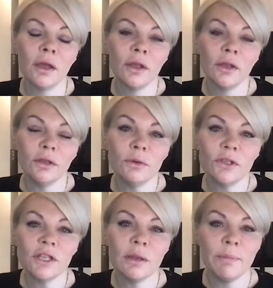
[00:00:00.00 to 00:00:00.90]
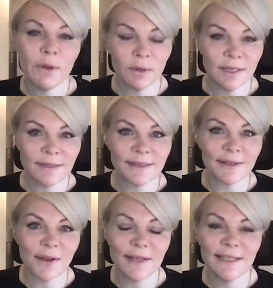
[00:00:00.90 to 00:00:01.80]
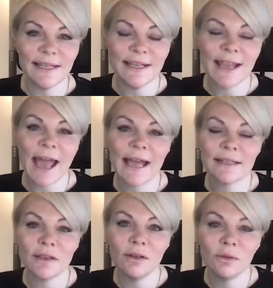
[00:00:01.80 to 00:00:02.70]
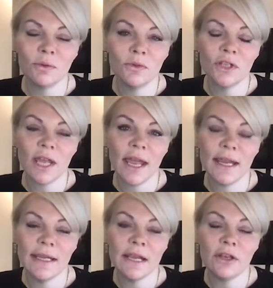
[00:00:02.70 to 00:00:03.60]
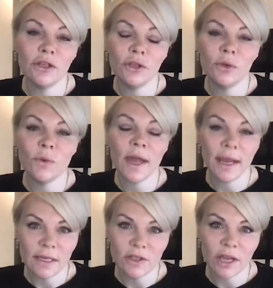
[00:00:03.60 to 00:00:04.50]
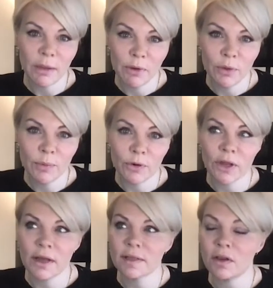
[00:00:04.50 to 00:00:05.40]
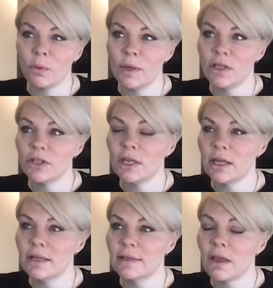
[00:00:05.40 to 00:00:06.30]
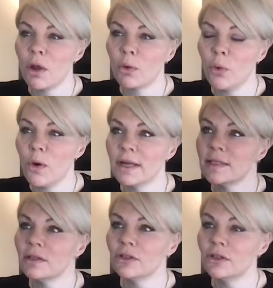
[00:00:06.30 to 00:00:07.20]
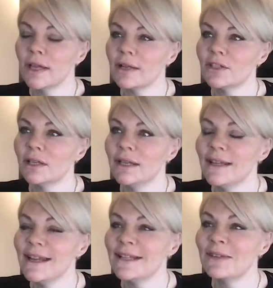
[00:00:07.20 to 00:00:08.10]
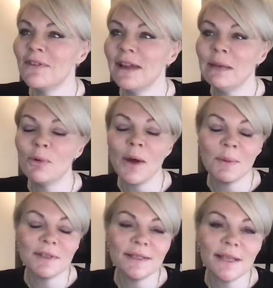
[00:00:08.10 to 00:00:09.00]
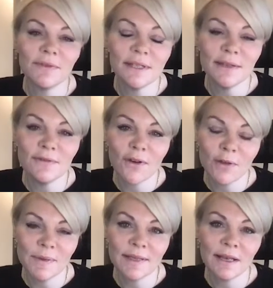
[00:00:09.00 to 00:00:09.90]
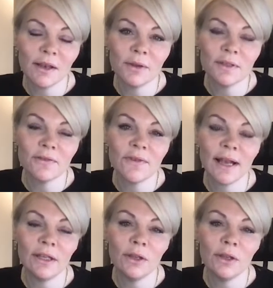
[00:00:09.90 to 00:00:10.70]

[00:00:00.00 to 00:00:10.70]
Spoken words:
Yorkshire Building Society has launched a new HMO product, which is quite good actually. It's available up to 75% loan to value.